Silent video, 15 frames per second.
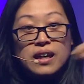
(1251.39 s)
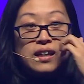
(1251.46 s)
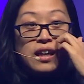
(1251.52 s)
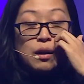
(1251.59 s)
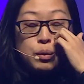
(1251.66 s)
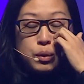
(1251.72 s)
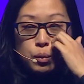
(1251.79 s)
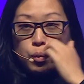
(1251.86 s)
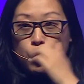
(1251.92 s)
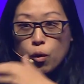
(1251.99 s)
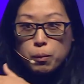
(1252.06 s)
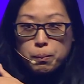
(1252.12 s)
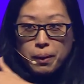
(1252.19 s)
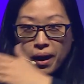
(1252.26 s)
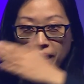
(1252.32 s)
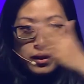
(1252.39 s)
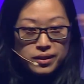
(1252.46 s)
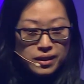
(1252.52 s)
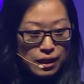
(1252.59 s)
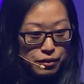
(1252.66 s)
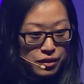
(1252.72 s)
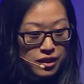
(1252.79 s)
and I would walk
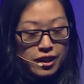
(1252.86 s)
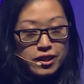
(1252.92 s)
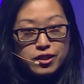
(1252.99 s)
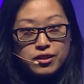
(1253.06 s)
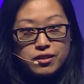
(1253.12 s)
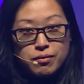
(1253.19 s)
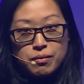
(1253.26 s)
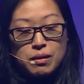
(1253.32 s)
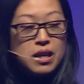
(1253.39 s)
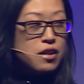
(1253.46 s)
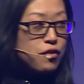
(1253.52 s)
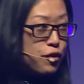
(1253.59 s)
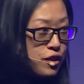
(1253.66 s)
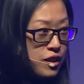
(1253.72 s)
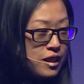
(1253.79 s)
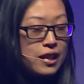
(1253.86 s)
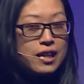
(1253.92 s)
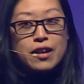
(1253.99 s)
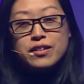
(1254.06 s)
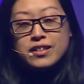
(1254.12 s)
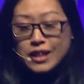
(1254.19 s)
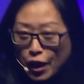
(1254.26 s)
past our station for
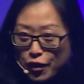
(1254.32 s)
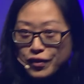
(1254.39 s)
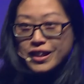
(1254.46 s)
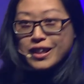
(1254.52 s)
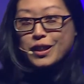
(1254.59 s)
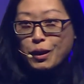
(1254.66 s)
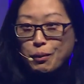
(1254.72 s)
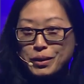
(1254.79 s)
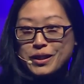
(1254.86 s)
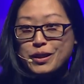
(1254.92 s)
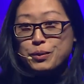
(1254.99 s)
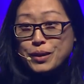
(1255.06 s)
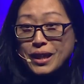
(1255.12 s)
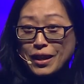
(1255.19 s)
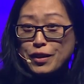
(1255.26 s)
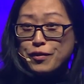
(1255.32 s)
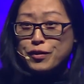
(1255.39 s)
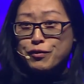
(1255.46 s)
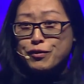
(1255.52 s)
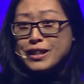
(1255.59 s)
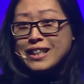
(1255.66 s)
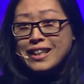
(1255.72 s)
7 kilometers without even
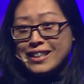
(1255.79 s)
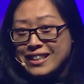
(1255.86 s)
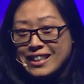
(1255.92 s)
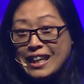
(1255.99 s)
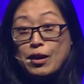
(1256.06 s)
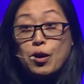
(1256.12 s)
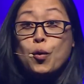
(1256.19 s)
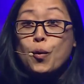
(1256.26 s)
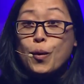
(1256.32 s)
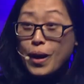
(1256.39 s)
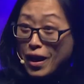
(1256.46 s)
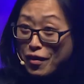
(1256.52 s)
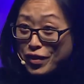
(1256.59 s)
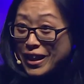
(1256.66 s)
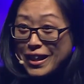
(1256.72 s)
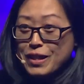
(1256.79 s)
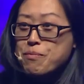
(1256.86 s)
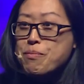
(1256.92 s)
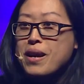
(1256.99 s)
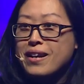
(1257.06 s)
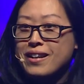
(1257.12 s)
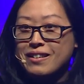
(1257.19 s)
realizing or having any
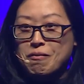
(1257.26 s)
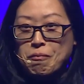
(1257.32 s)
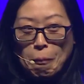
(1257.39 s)
pain.